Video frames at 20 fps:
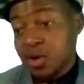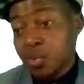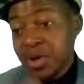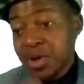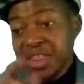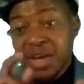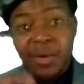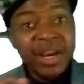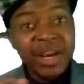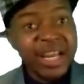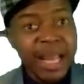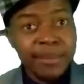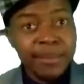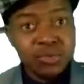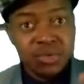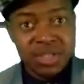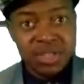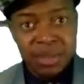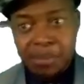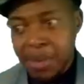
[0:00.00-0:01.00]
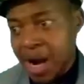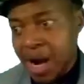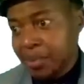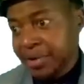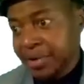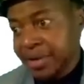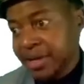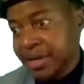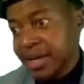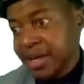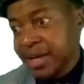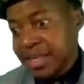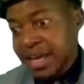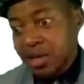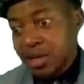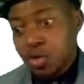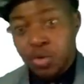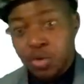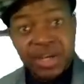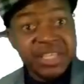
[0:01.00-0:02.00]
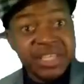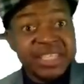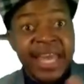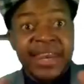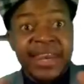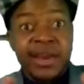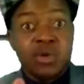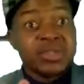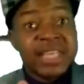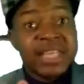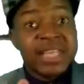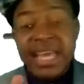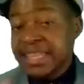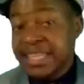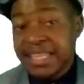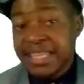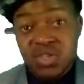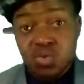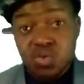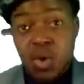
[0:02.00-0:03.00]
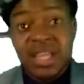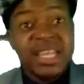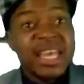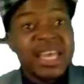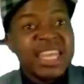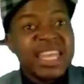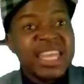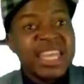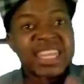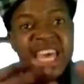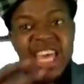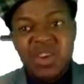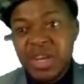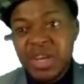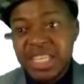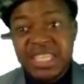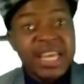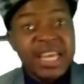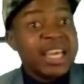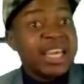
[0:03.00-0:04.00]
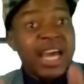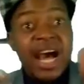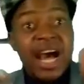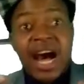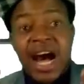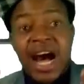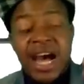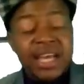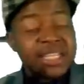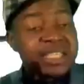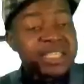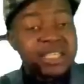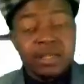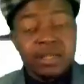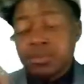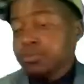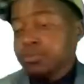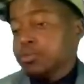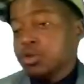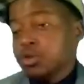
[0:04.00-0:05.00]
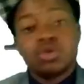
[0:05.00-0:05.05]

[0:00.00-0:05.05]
When they want to come to Zimbabwe, they look at channels like this one. They read online